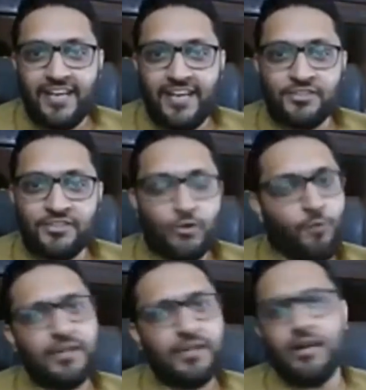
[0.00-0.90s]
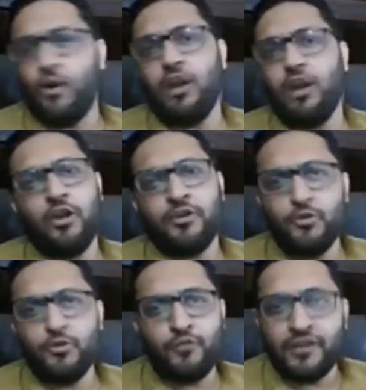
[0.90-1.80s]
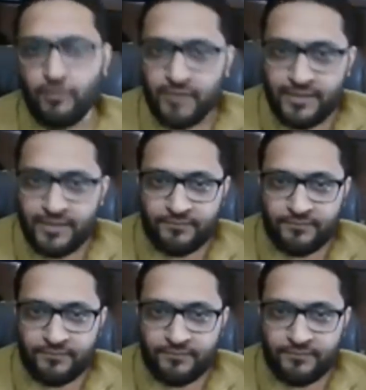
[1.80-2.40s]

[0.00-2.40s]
it opened a whole lot new world for me